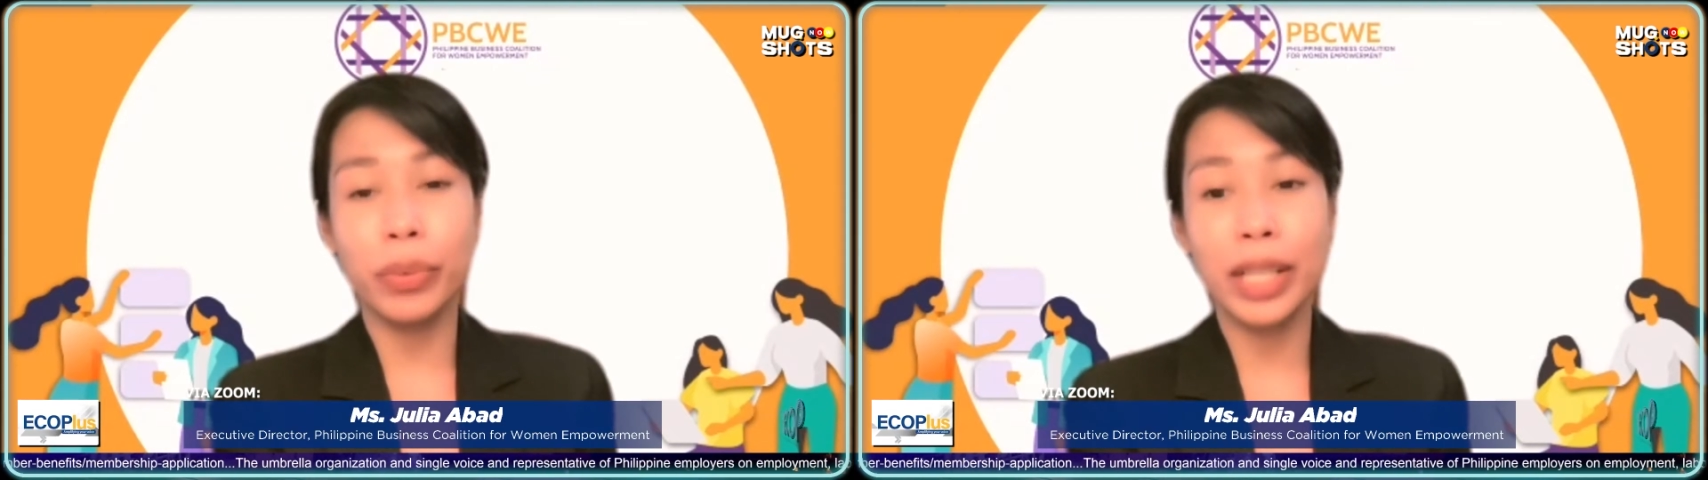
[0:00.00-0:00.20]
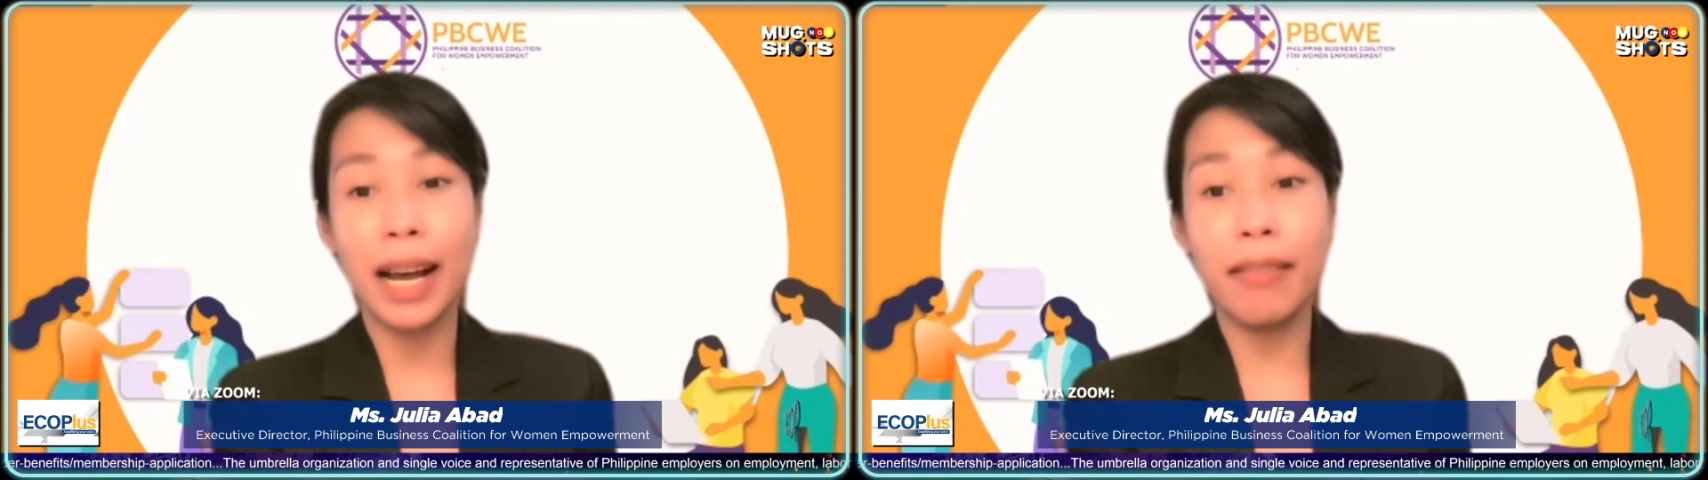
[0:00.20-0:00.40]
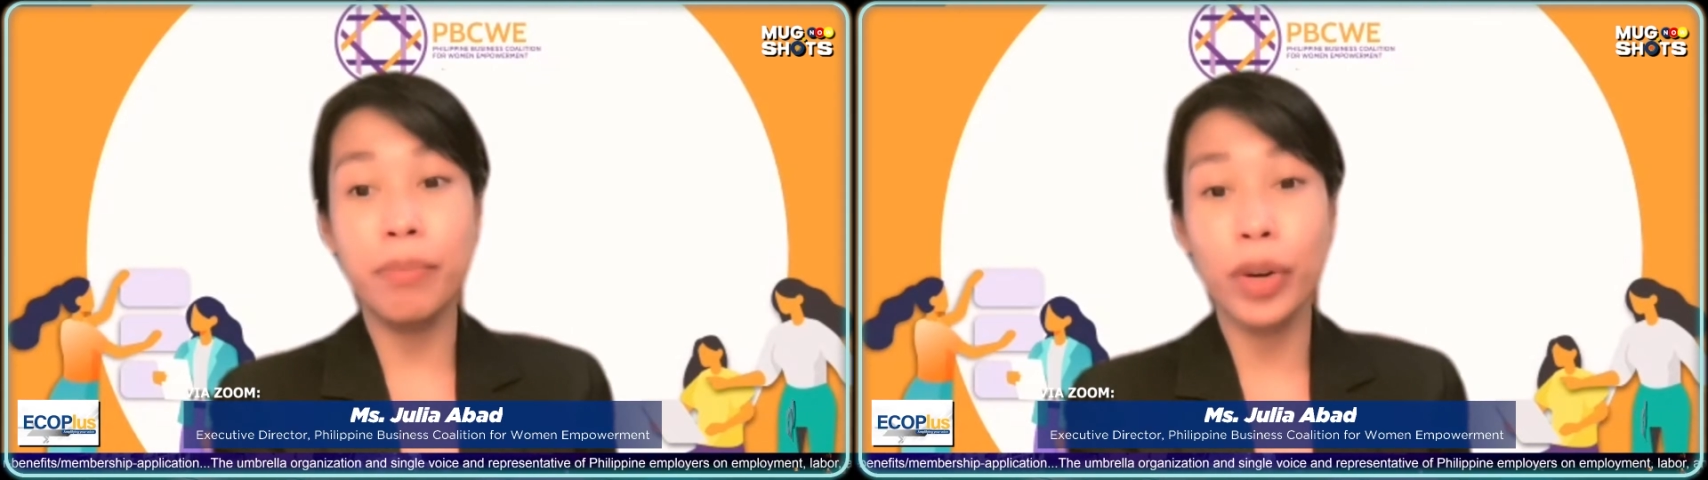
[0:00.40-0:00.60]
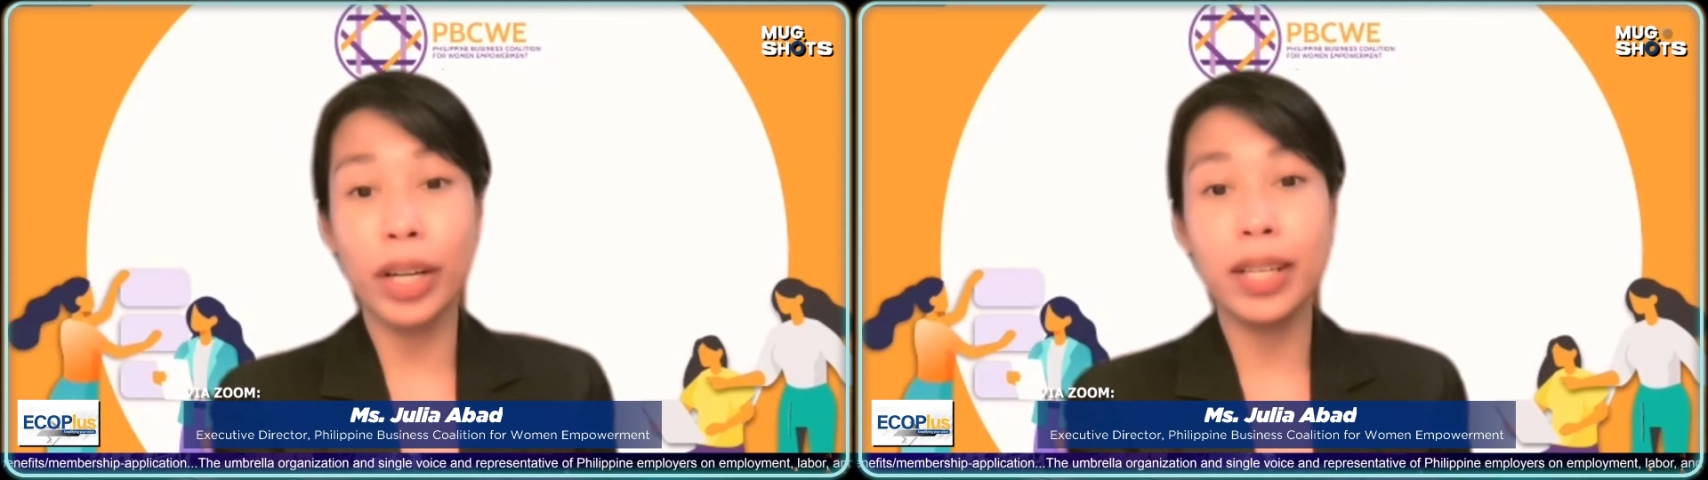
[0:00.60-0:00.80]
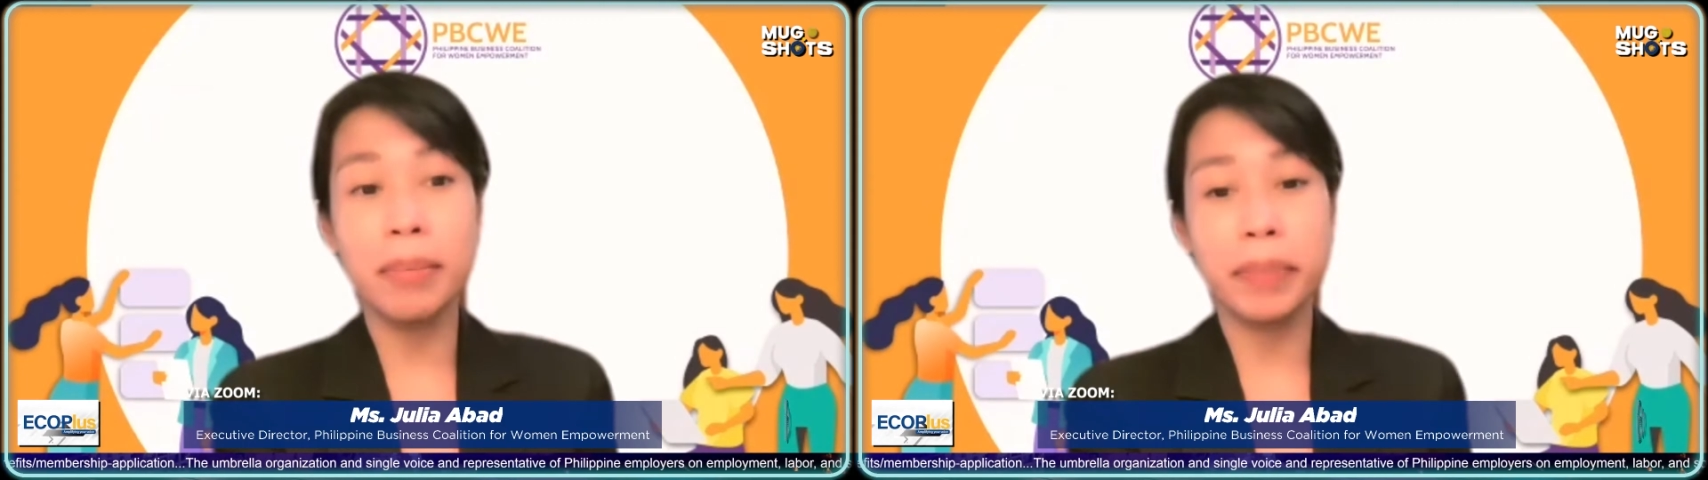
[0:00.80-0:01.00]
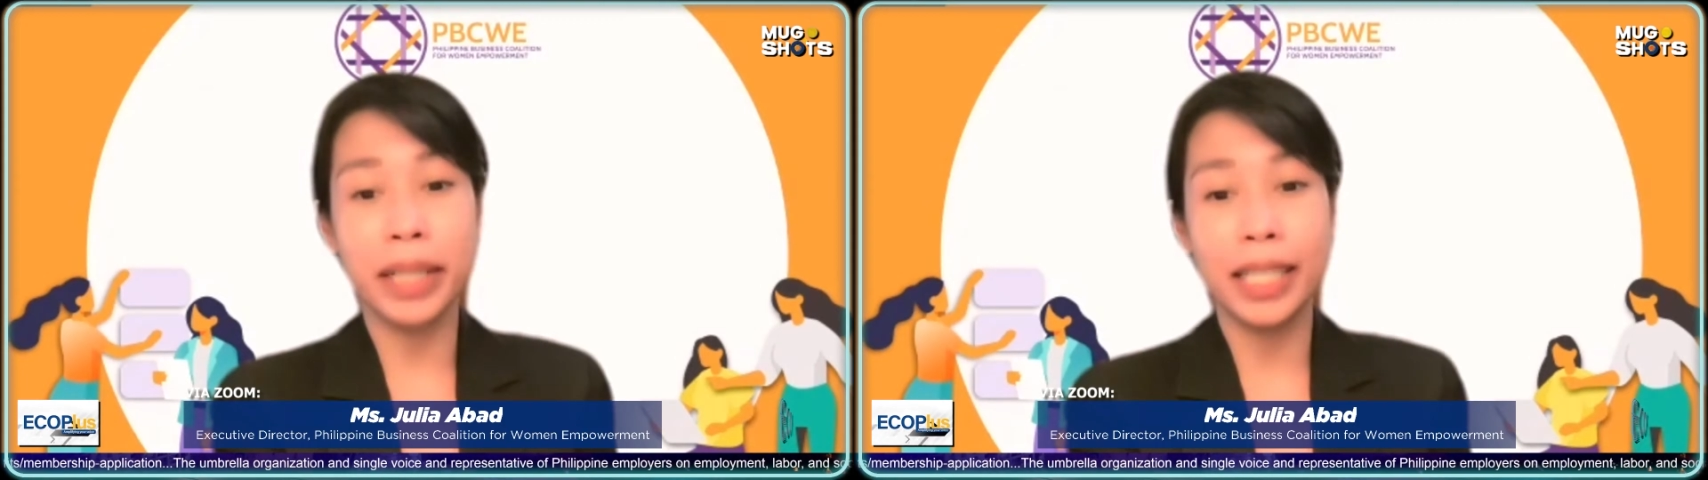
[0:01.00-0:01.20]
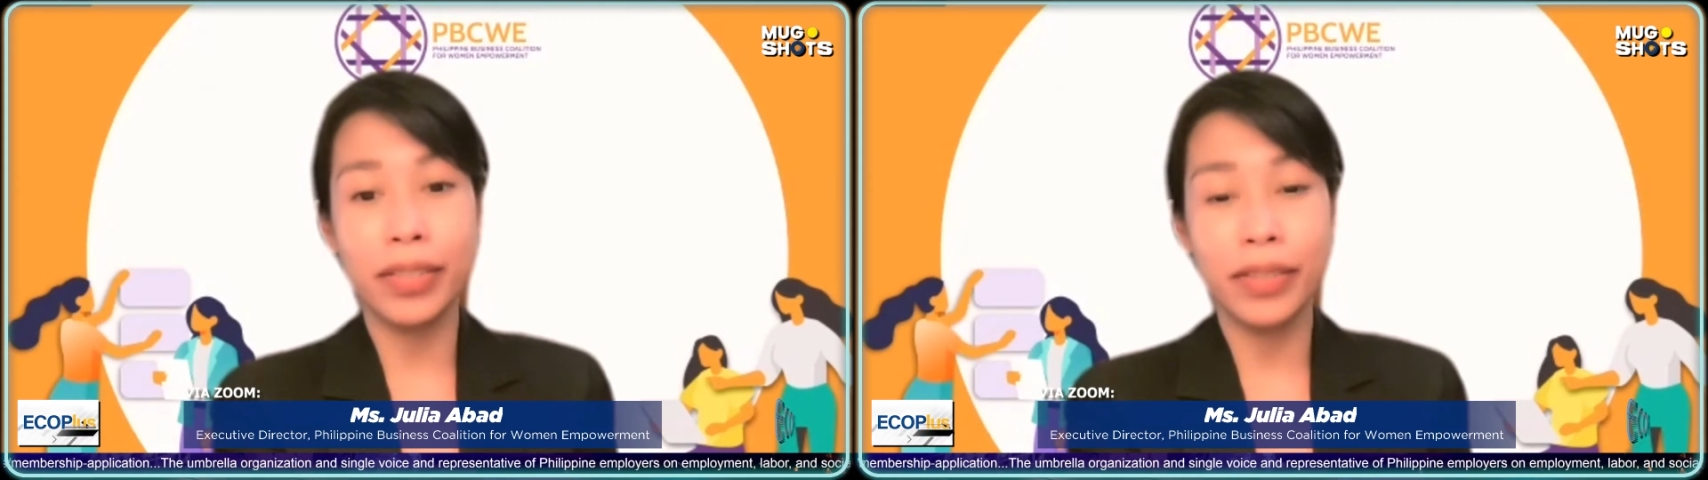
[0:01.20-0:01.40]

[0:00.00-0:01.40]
would have more companies